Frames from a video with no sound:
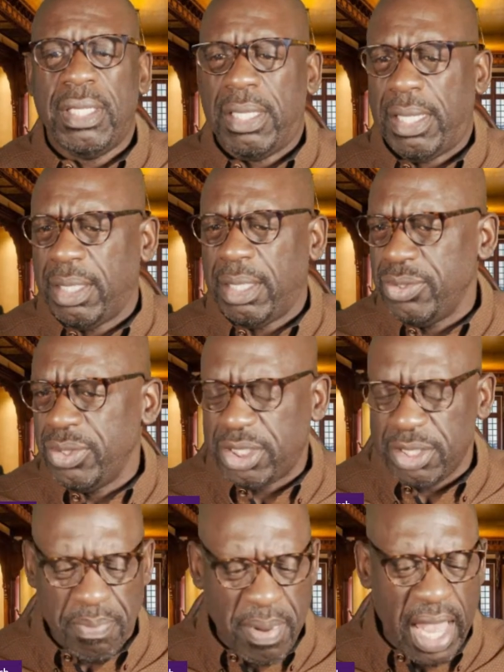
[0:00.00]
Hallelujah.
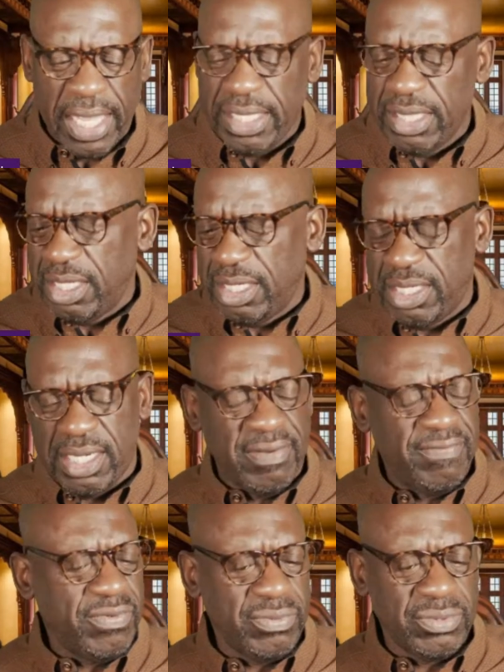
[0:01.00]
To bind the
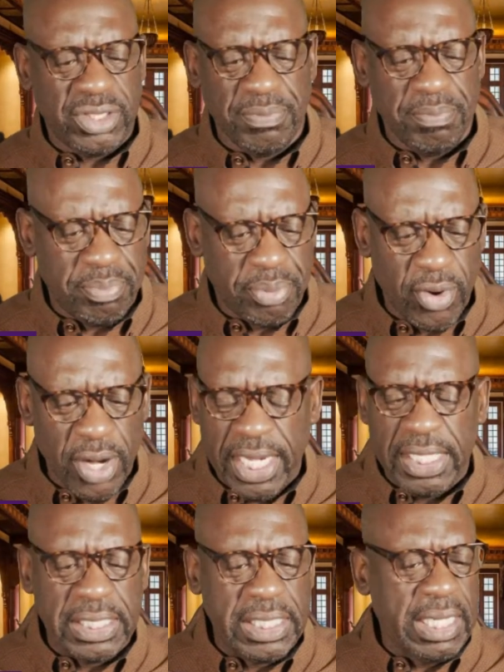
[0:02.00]
devil, to
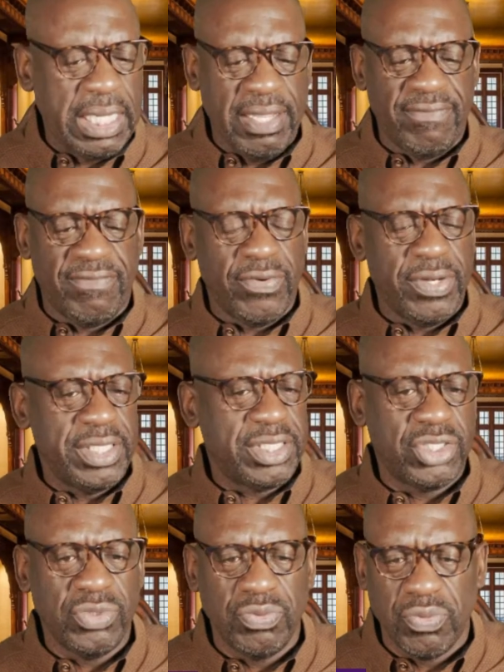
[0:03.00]
bring
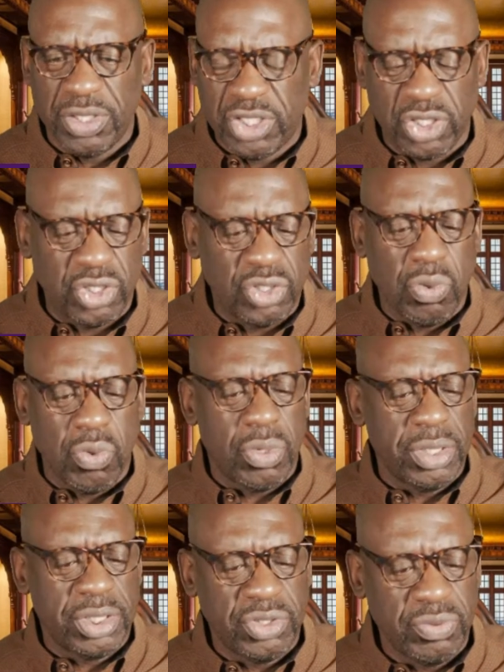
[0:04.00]
deliverance, to
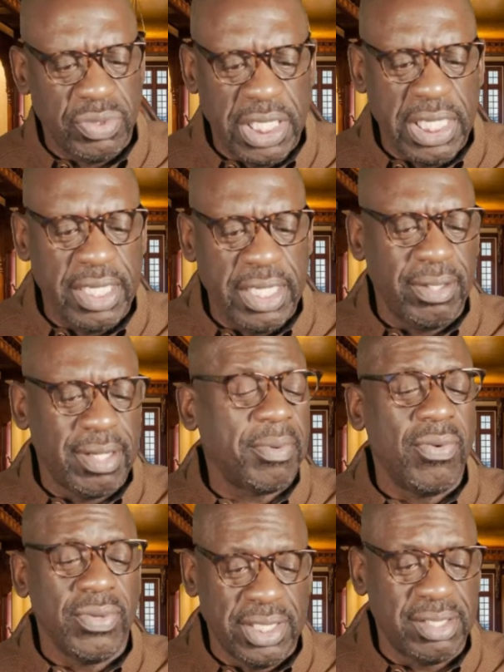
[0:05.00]
restore, to heal.
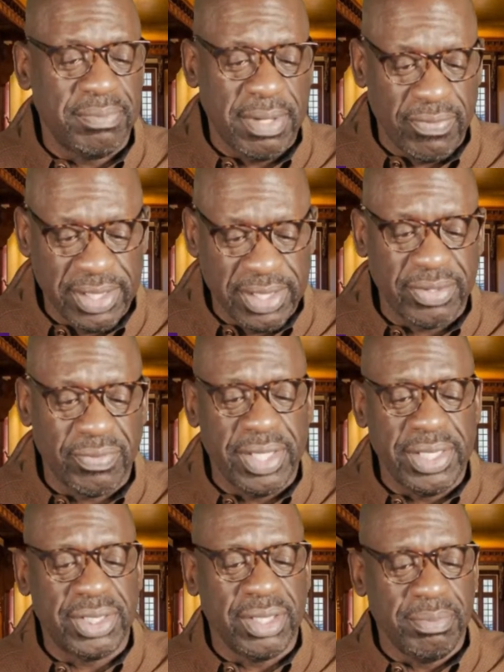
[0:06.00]
I'm going to get to my
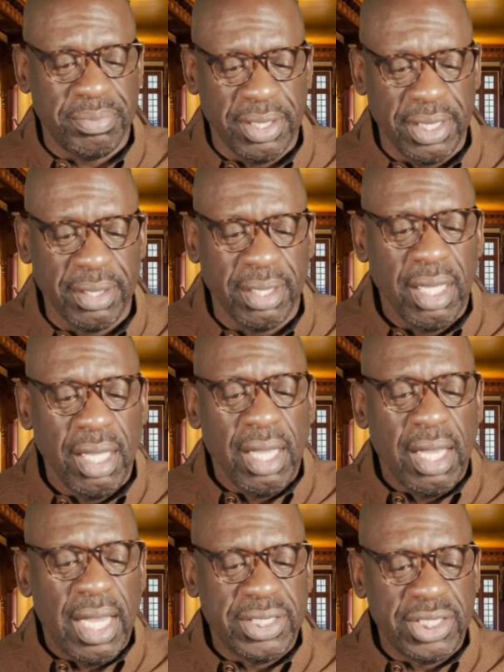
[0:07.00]
restoration, but
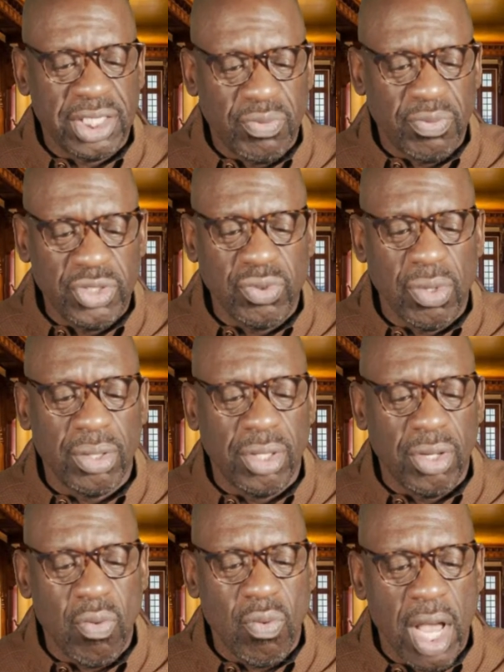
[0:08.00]
I just want you all to
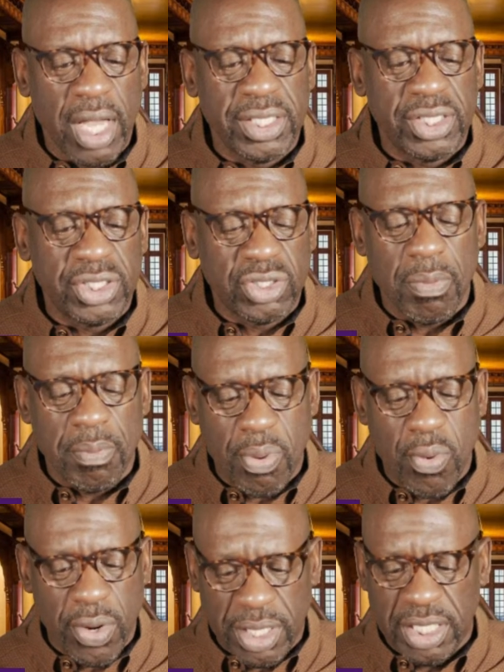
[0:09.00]
know why it's so
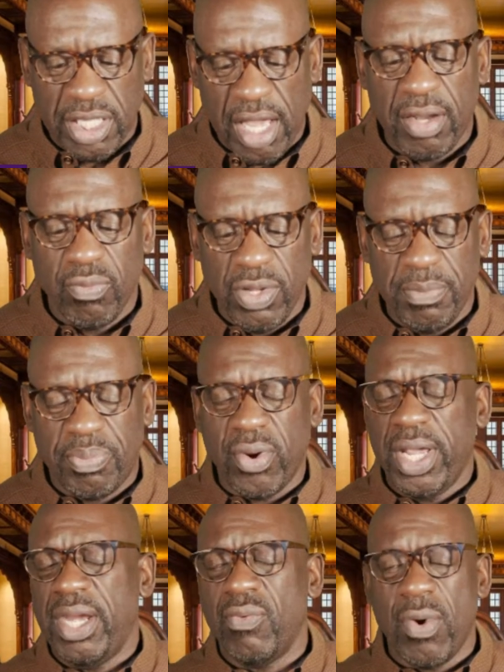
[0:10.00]
important that we
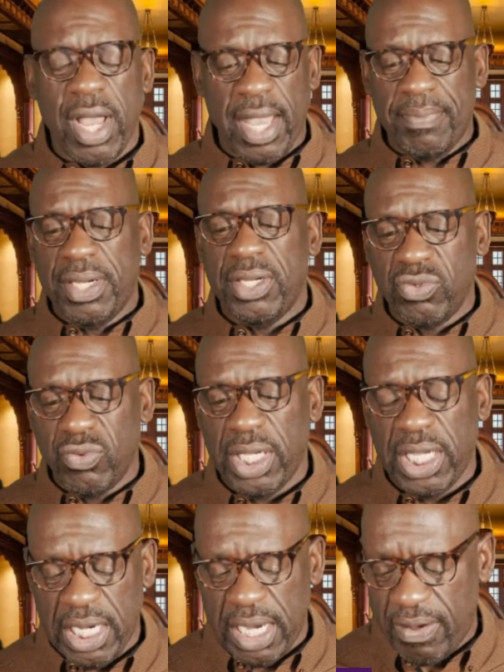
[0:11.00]
pray and why I've been
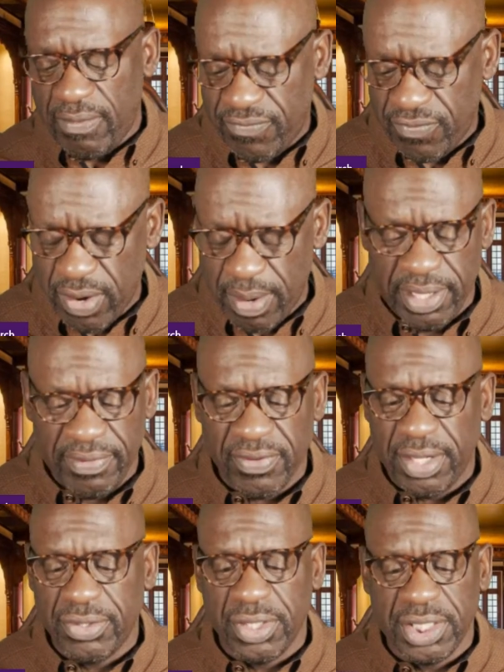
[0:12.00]
doing it now for, I believe,
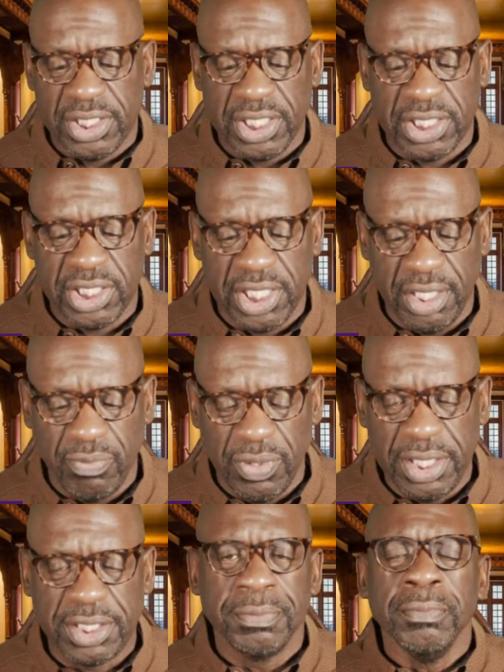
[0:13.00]
116
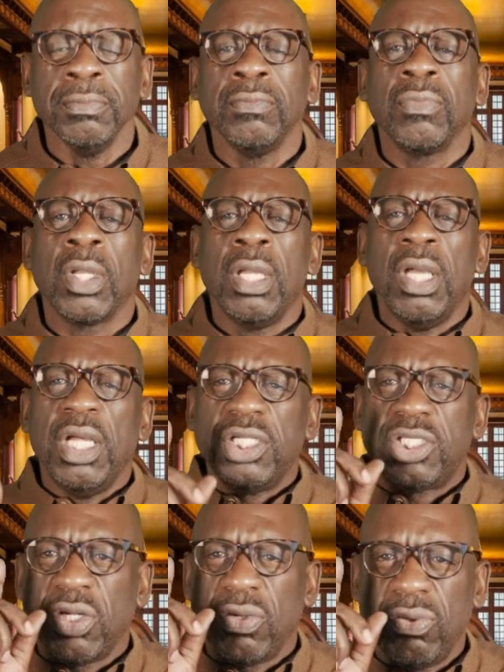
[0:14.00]
weeks.
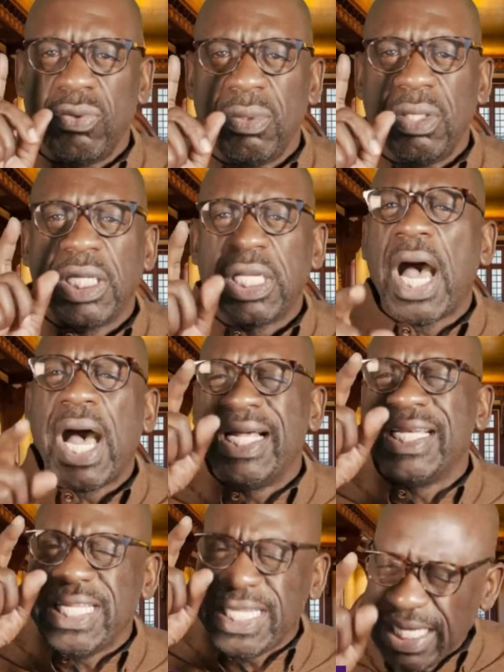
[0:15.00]
So
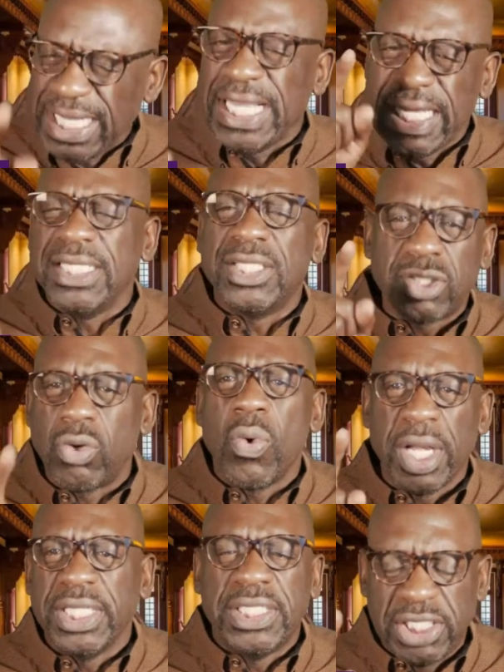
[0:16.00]
God is
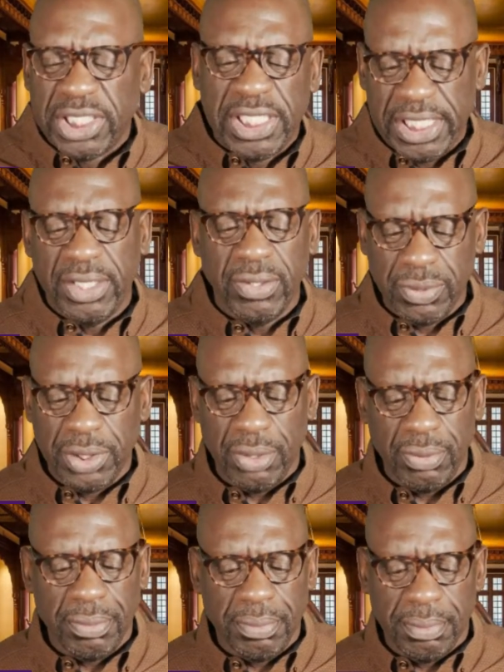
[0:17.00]
going to heal
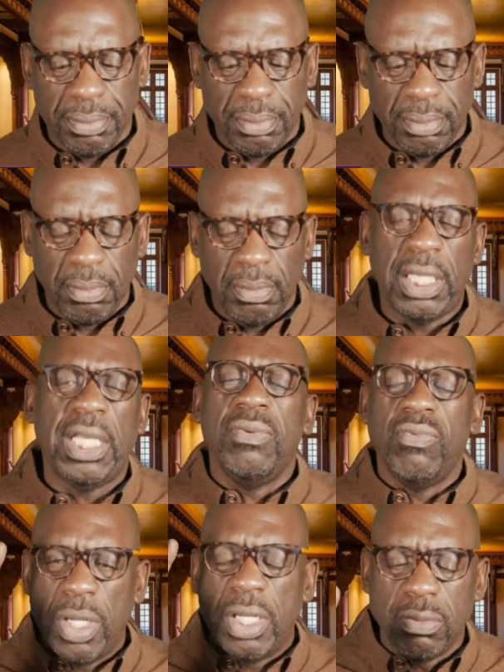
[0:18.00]
you.
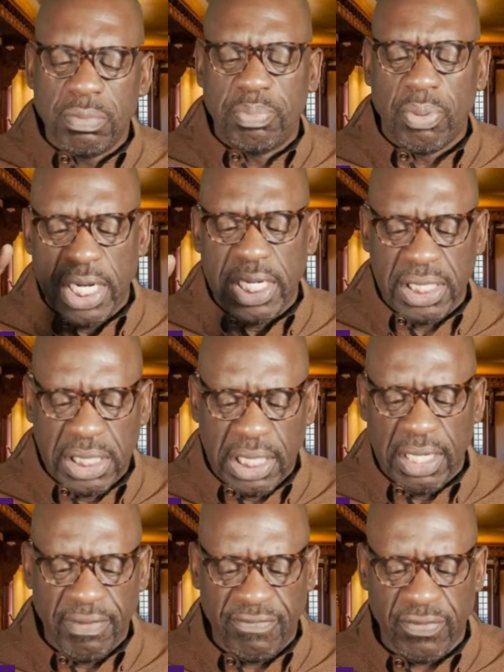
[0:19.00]
He will bring
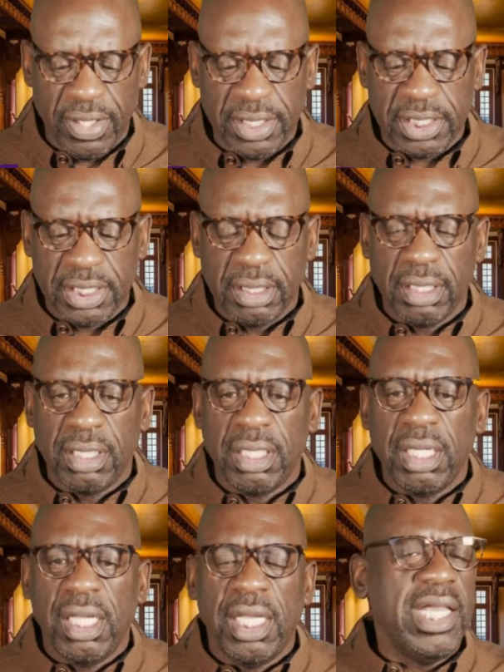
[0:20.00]
deliverance.
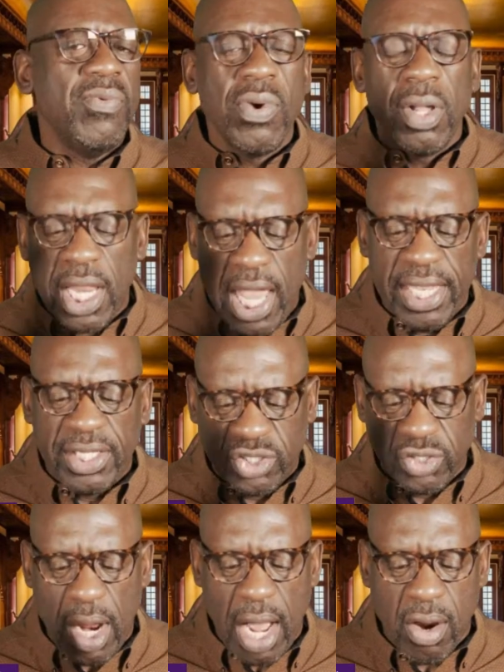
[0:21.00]
He will
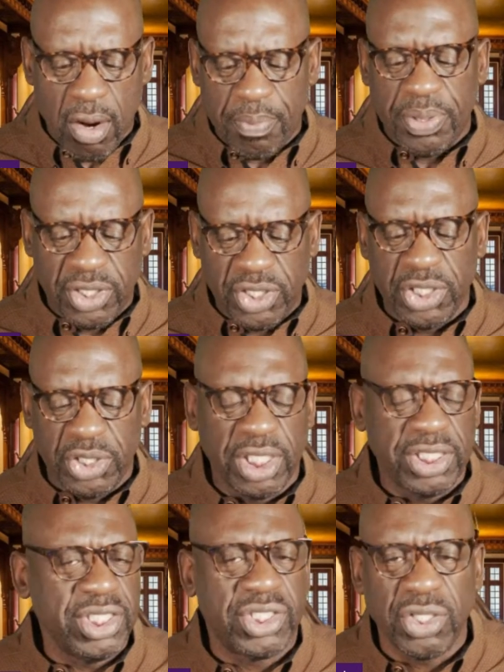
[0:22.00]
answer our
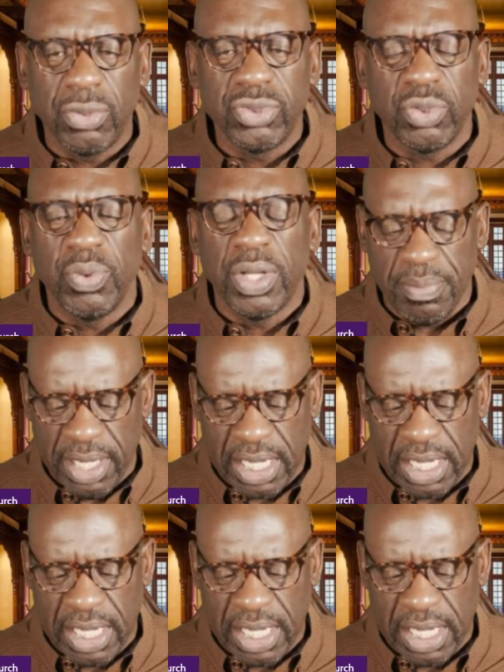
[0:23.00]
petition. I just told you we can be